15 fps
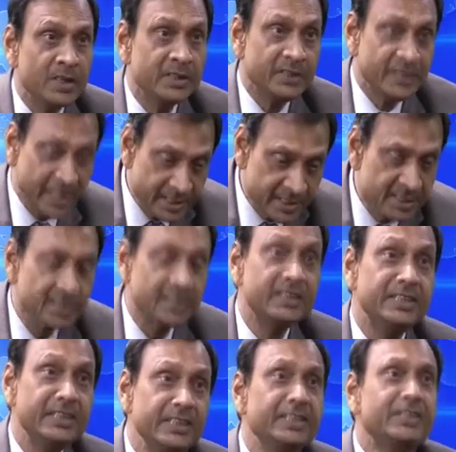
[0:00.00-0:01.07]
there is a
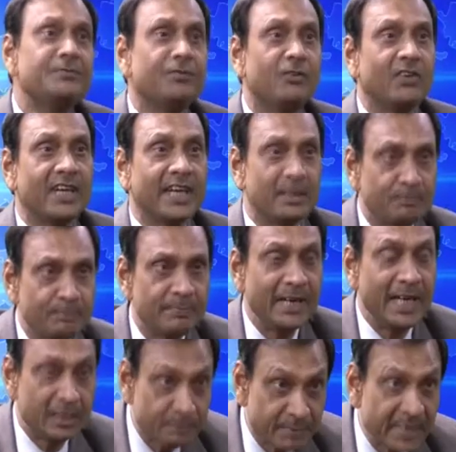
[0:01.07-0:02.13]
need for at